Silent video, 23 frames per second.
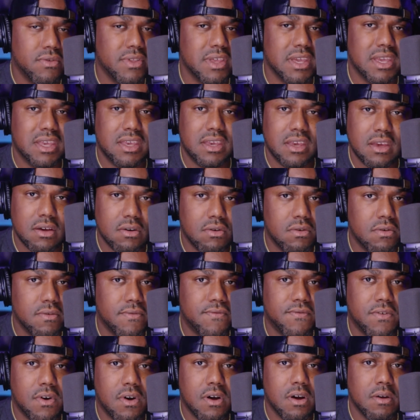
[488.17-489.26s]
the yield
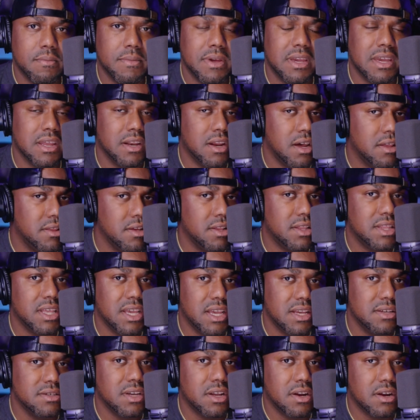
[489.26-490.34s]
farming, and other
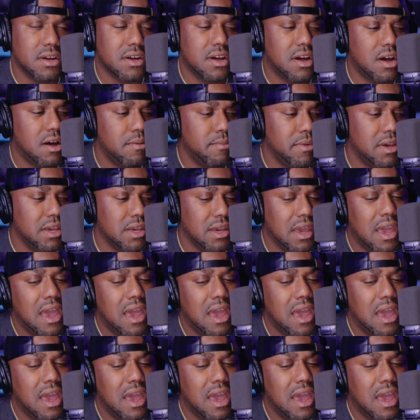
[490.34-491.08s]
things that are coming,